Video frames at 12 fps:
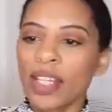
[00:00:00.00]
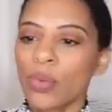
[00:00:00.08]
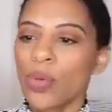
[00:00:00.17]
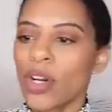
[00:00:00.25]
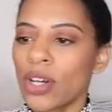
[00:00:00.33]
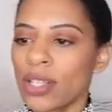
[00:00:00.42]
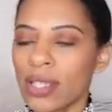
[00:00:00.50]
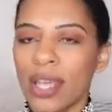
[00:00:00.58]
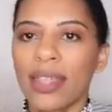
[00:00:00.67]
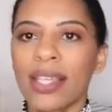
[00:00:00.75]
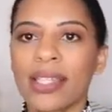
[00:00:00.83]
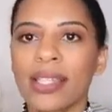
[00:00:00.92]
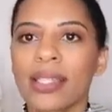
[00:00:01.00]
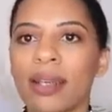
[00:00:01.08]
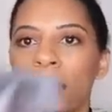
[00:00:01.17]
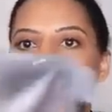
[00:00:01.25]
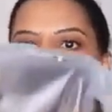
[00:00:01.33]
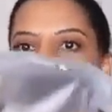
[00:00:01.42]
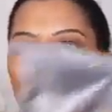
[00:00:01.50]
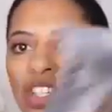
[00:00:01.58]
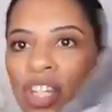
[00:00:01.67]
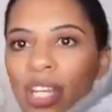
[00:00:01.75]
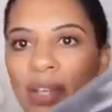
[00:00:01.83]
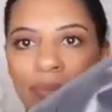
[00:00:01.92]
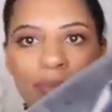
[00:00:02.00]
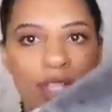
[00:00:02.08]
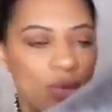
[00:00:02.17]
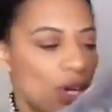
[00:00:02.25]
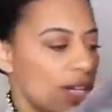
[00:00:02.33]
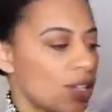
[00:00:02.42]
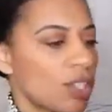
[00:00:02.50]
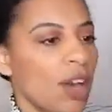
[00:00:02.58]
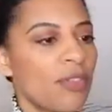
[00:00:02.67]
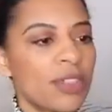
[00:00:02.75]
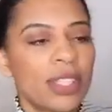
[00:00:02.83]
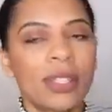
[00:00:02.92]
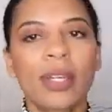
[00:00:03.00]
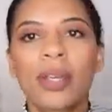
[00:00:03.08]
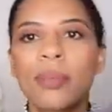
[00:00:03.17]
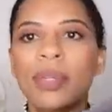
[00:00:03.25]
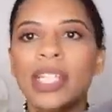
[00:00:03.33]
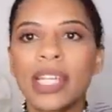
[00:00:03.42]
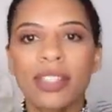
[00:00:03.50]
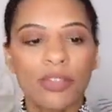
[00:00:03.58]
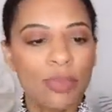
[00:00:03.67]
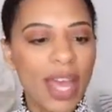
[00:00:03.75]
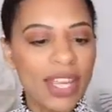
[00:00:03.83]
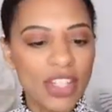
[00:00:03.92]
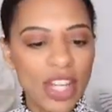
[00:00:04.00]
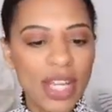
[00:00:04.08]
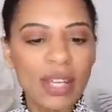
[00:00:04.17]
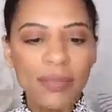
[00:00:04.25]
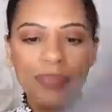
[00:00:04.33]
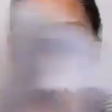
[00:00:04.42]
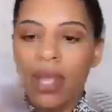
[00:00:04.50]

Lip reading: it was in this packaging, this really soft protective packaging.